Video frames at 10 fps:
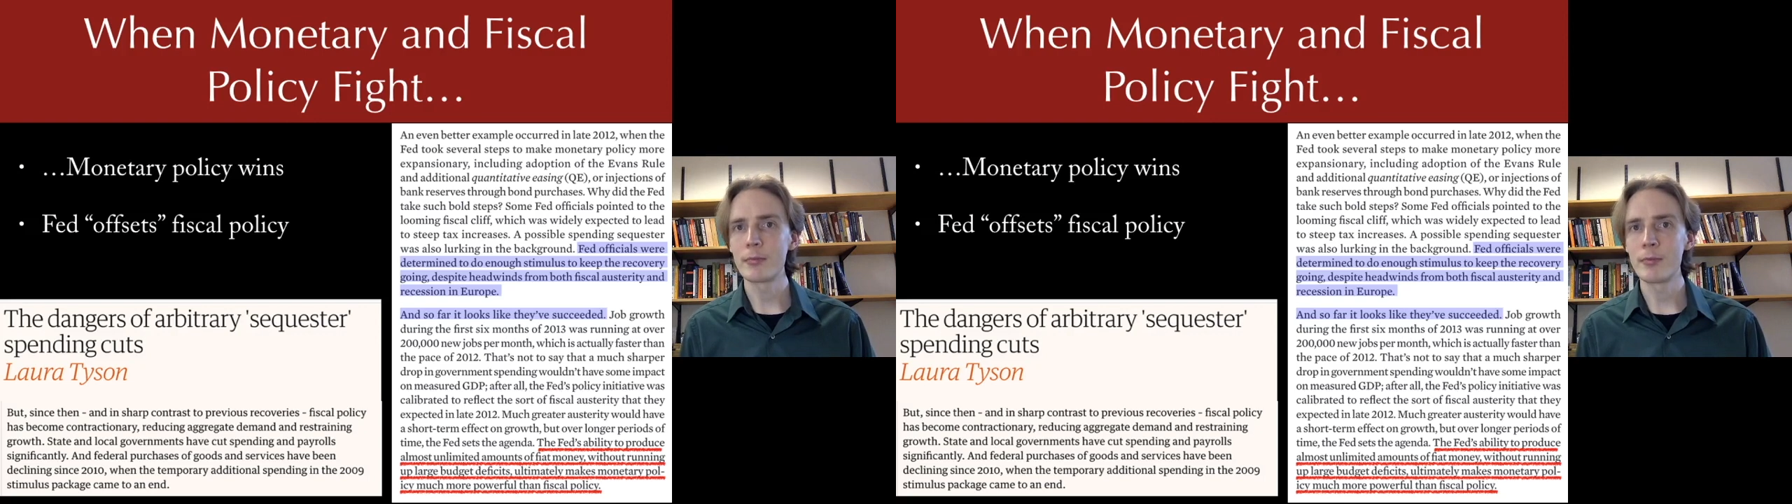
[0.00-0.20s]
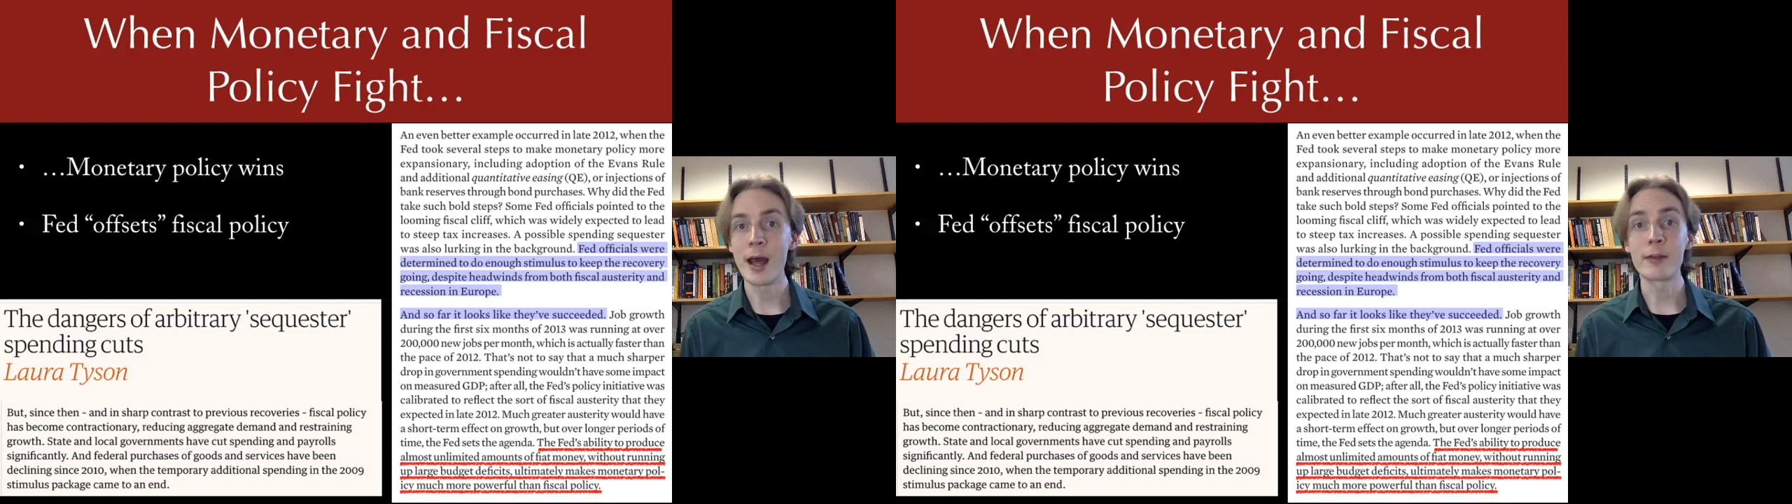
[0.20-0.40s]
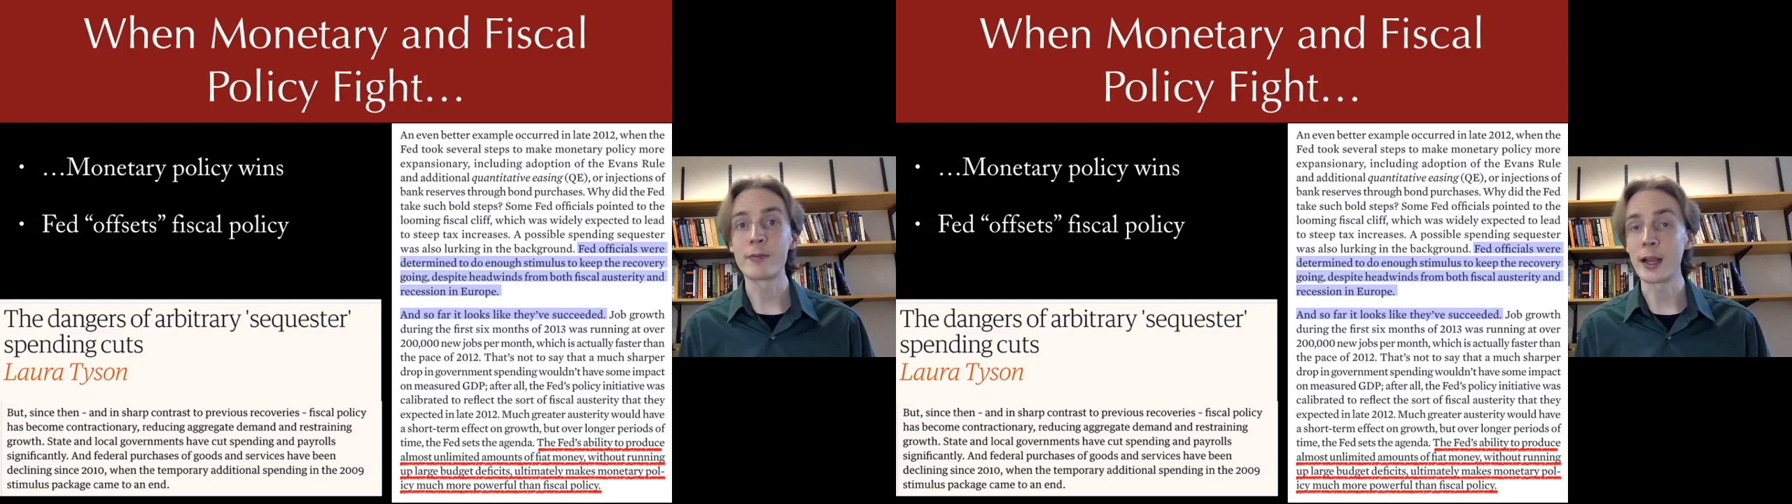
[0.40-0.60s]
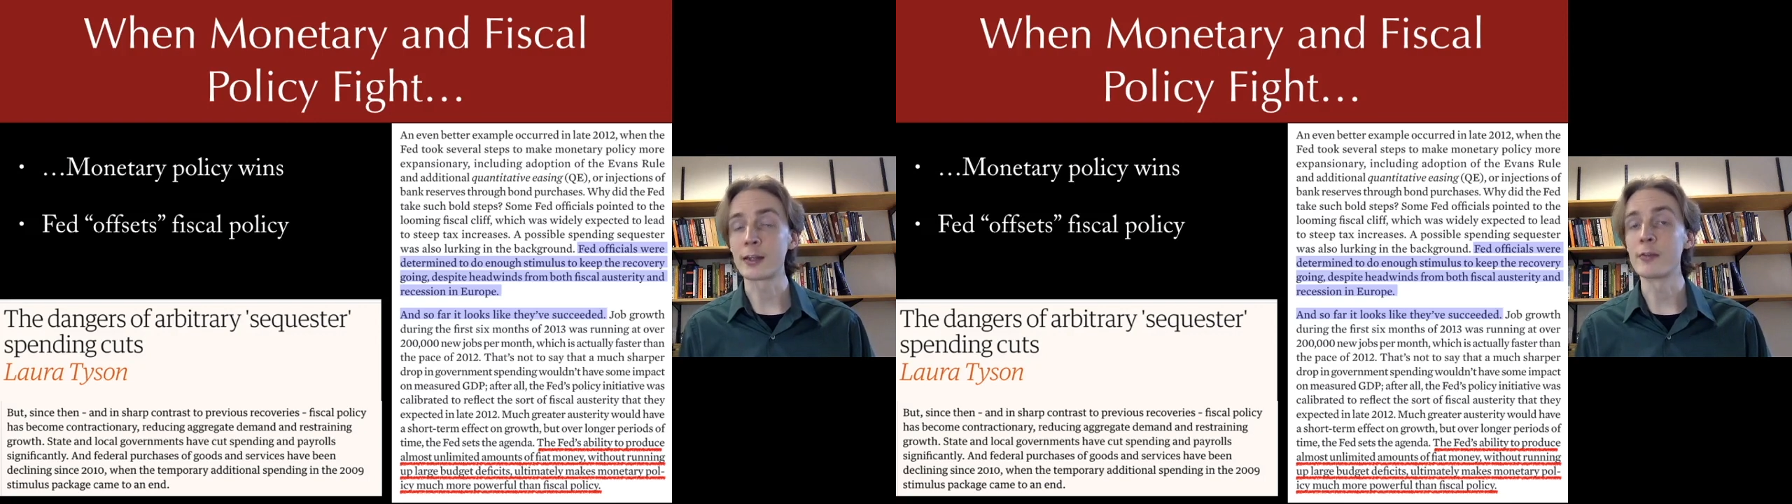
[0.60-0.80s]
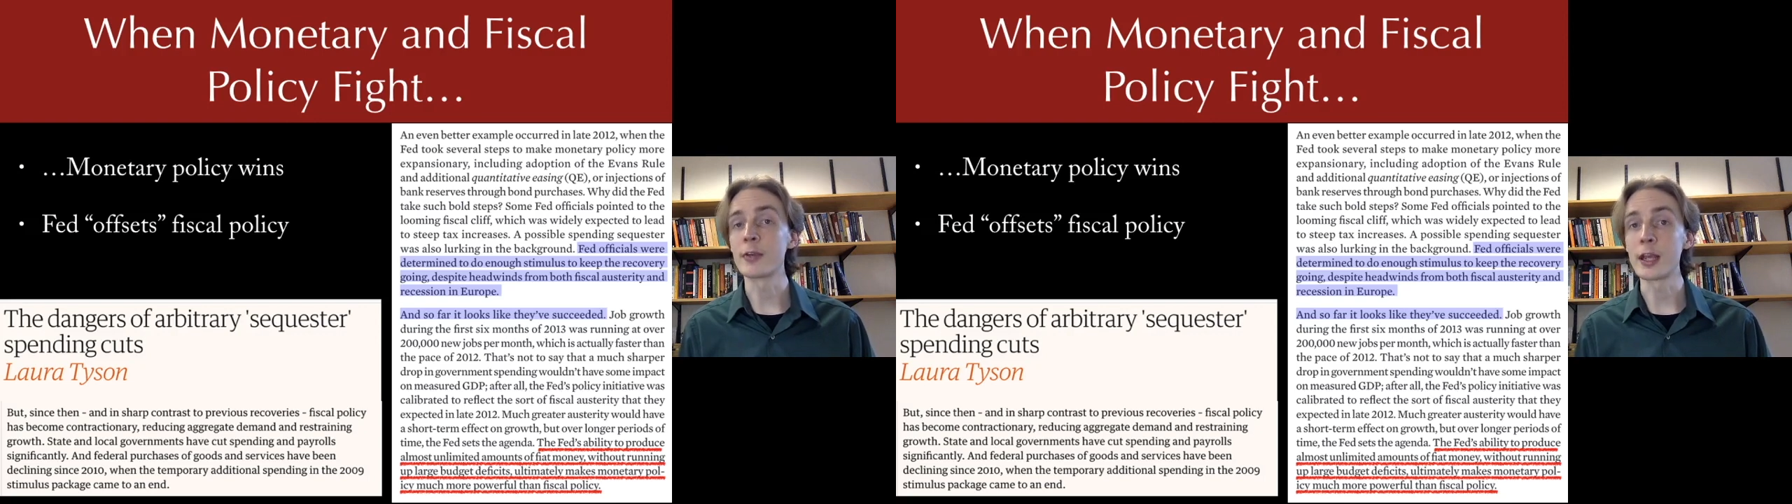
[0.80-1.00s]
that
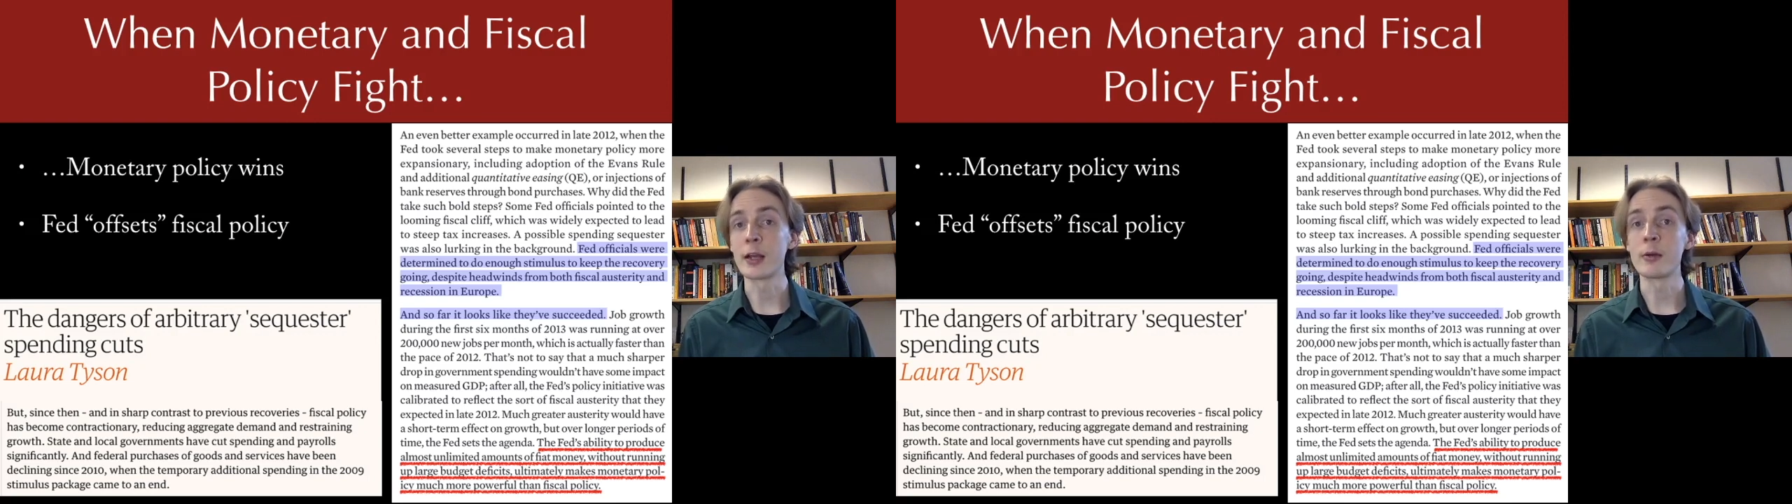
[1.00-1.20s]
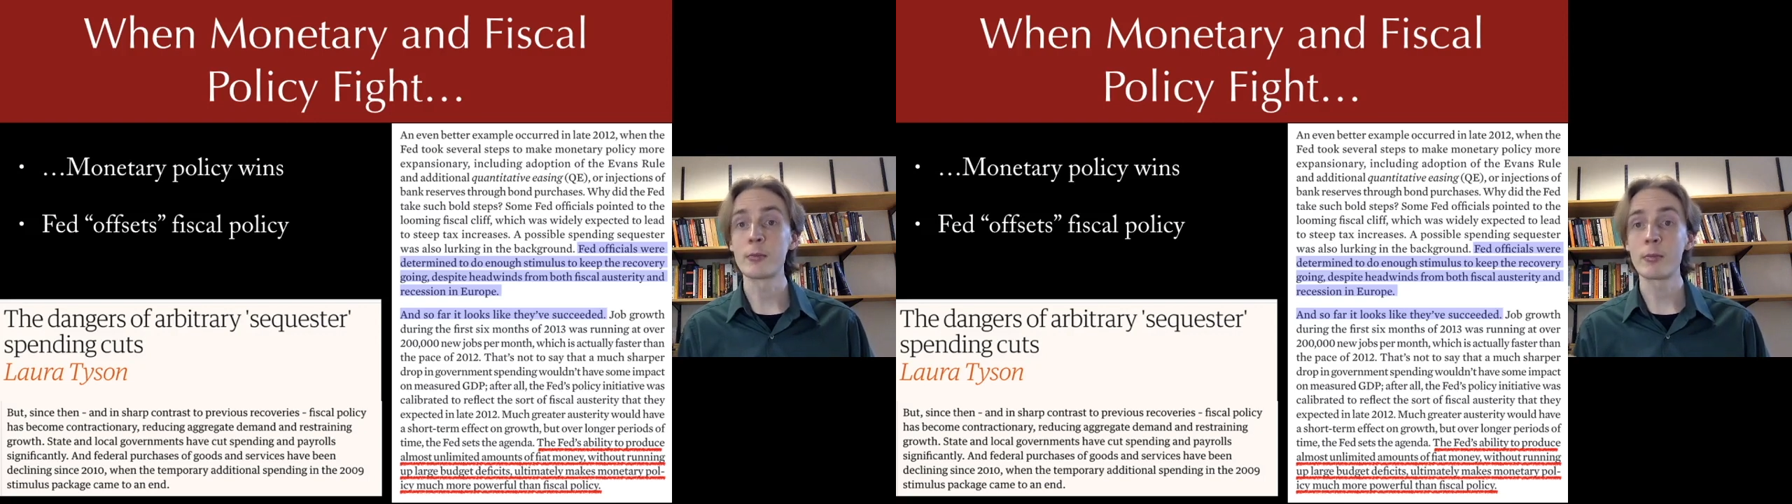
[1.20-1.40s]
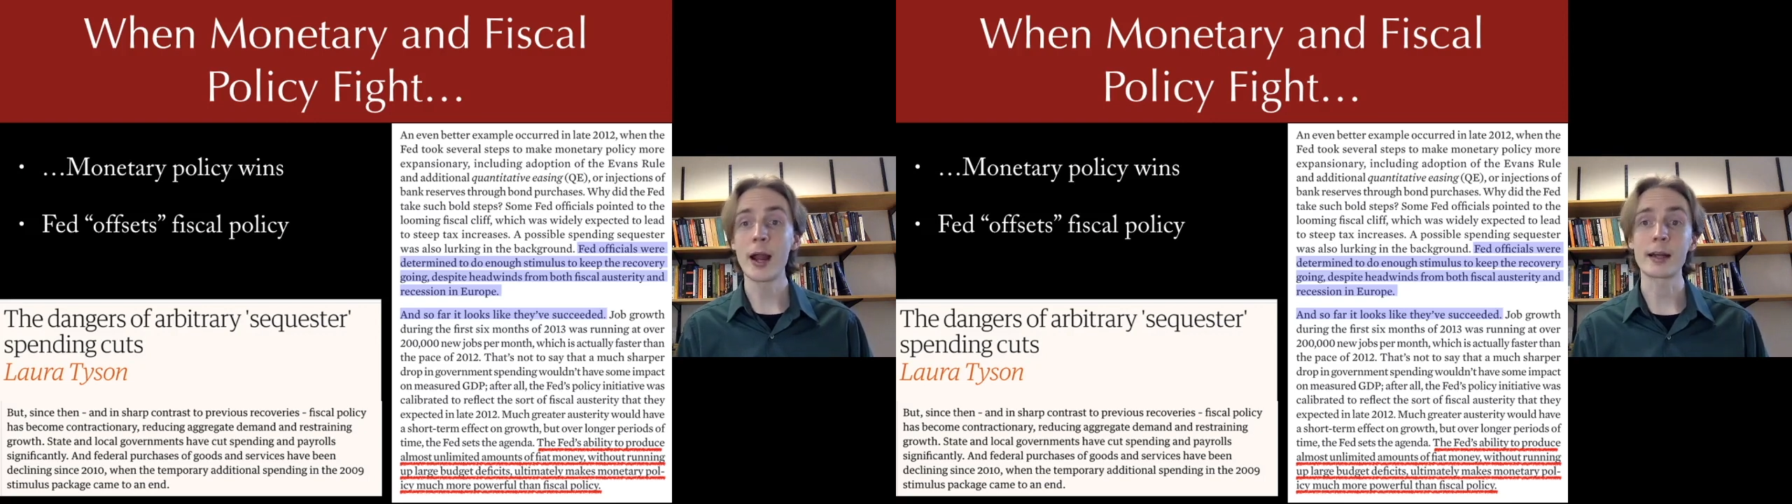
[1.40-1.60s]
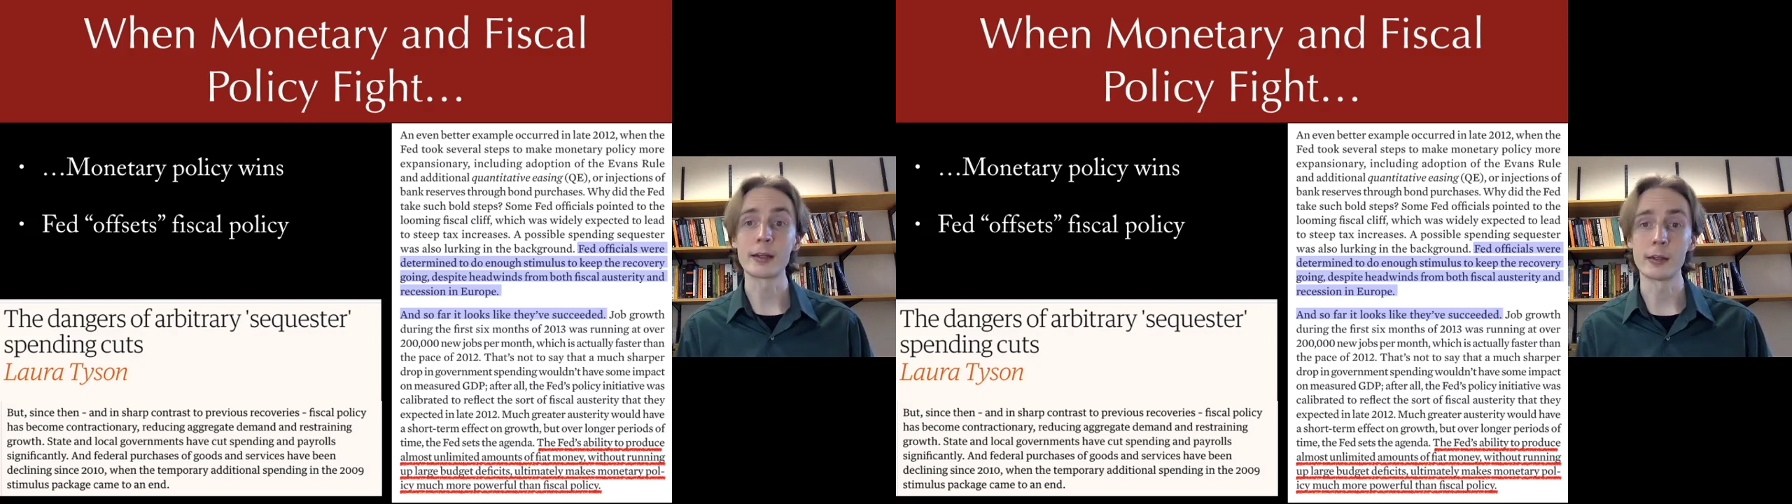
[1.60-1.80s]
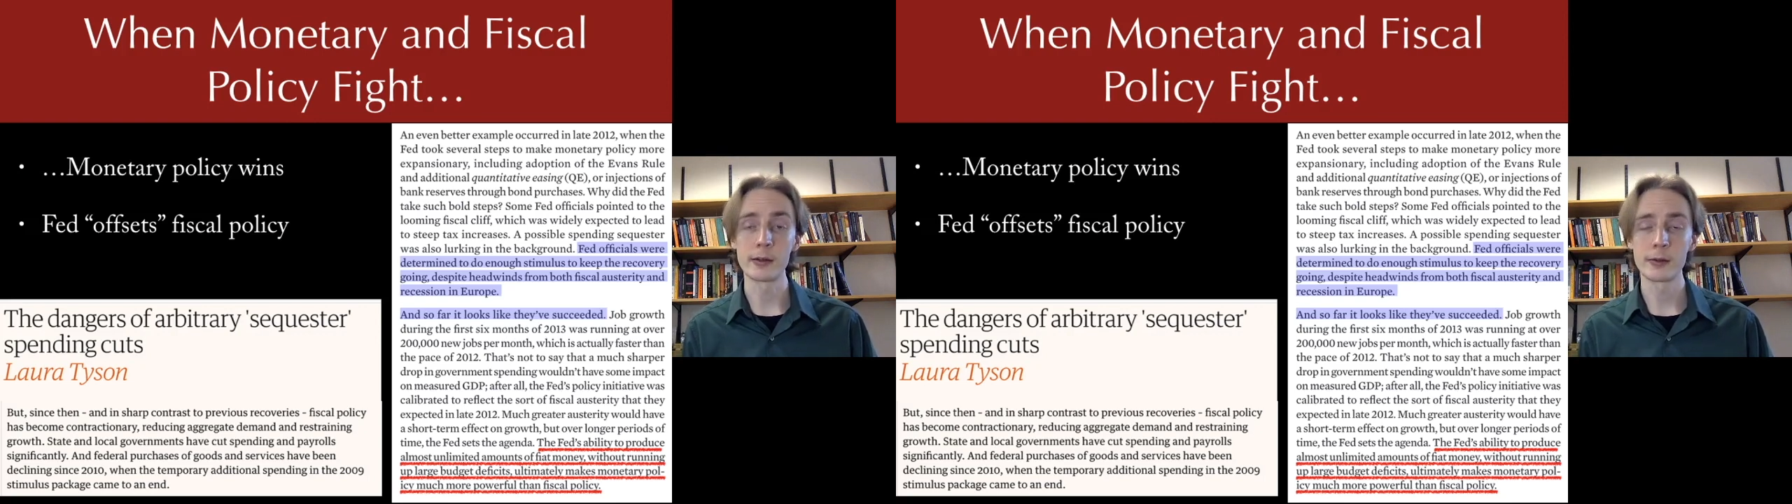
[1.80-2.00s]
effective in
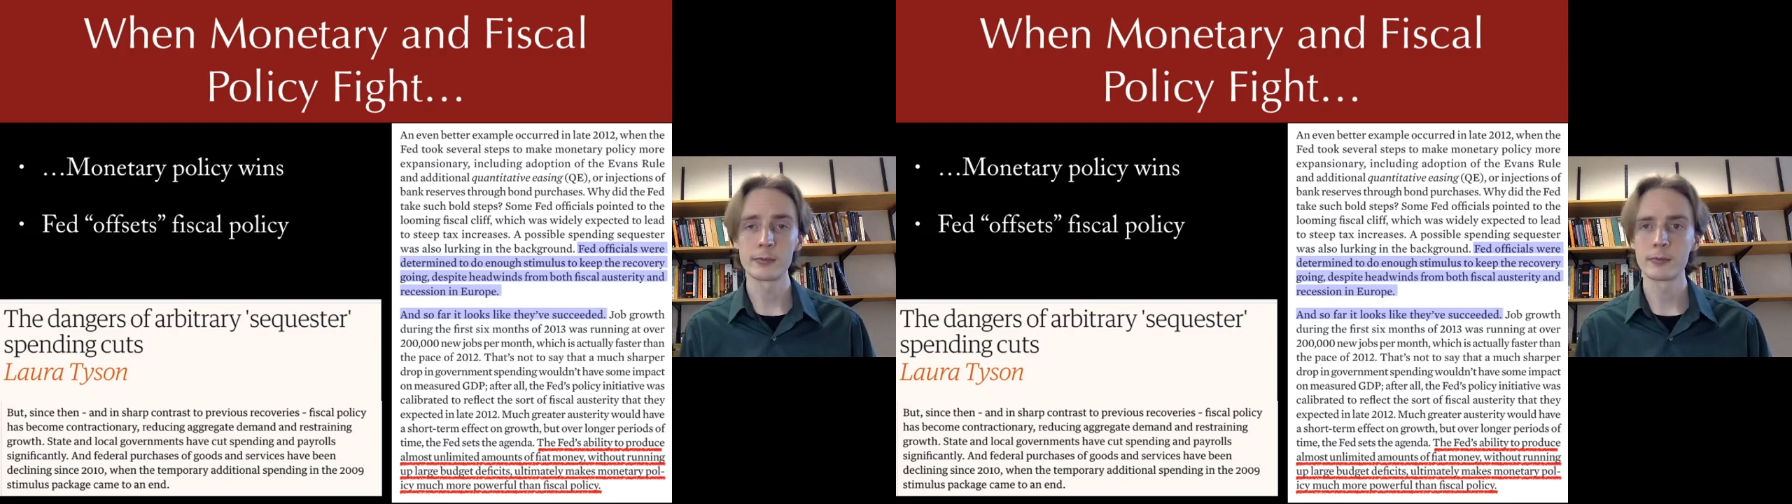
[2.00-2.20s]
practice.